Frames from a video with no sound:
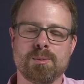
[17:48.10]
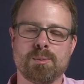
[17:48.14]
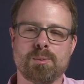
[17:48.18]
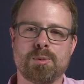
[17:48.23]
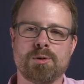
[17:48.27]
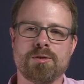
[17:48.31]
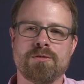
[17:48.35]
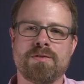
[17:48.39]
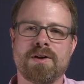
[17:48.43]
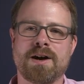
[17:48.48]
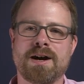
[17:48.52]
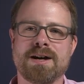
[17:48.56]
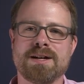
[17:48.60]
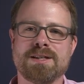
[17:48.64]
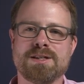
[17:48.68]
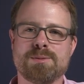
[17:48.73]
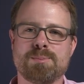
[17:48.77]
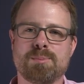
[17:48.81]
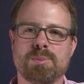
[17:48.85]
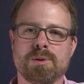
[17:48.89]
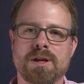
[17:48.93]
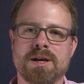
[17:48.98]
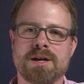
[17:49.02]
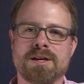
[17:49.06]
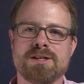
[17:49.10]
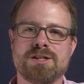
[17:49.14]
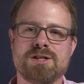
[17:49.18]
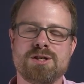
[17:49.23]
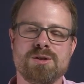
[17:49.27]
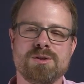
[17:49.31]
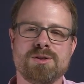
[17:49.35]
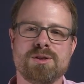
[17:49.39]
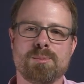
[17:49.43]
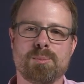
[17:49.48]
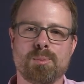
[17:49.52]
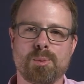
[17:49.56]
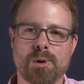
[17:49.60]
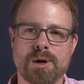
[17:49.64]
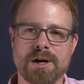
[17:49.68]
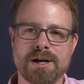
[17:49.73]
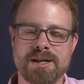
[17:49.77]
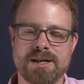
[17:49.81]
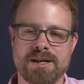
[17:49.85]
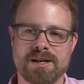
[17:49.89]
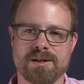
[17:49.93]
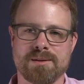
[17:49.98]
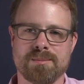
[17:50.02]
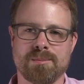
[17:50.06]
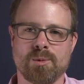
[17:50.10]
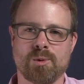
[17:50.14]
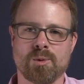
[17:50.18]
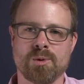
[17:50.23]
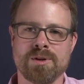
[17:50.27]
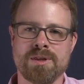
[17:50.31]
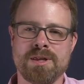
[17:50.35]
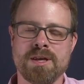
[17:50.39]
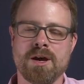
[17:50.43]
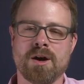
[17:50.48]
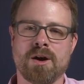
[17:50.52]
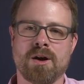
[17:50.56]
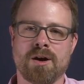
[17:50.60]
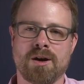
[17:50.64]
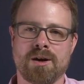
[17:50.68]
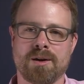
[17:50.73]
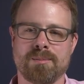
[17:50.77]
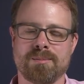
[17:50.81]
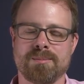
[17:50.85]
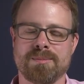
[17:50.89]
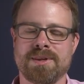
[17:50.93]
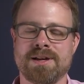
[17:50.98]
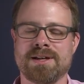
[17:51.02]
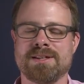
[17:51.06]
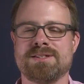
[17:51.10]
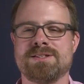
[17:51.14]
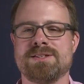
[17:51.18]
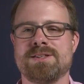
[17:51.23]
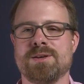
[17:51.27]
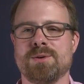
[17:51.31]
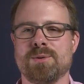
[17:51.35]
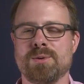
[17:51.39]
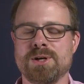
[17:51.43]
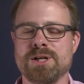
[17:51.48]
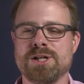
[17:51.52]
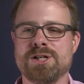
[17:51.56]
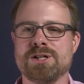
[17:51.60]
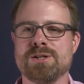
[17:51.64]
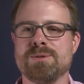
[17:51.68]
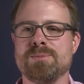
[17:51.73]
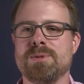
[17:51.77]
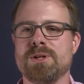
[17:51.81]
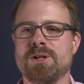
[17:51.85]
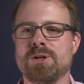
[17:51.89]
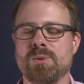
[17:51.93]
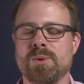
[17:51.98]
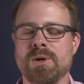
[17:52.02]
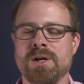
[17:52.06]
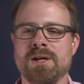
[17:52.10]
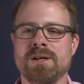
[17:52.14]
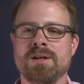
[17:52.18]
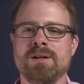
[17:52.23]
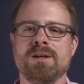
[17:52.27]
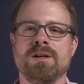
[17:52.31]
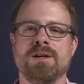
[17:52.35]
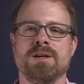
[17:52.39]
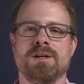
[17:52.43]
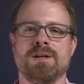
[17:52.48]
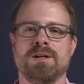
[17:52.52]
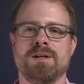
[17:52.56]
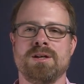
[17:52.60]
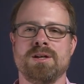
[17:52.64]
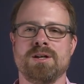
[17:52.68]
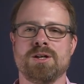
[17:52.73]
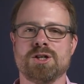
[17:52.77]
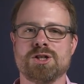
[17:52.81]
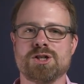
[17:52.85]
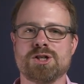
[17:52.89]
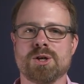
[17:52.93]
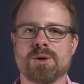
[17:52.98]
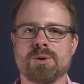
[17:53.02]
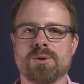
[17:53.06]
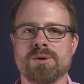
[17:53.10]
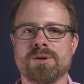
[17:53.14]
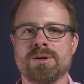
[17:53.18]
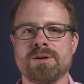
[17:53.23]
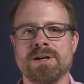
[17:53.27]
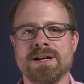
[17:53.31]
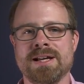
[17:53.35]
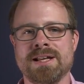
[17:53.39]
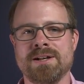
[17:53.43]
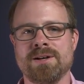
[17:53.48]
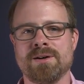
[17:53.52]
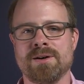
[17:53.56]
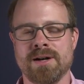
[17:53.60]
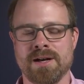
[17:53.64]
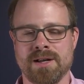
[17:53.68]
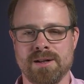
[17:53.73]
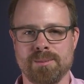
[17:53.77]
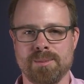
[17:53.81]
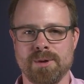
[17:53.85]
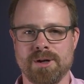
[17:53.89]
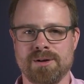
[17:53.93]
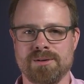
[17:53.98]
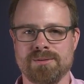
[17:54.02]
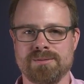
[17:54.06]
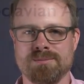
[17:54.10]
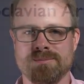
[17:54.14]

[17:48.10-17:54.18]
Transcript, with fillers: provides blood to the brachium or the arm. That's the region between your shoulder and your elbow.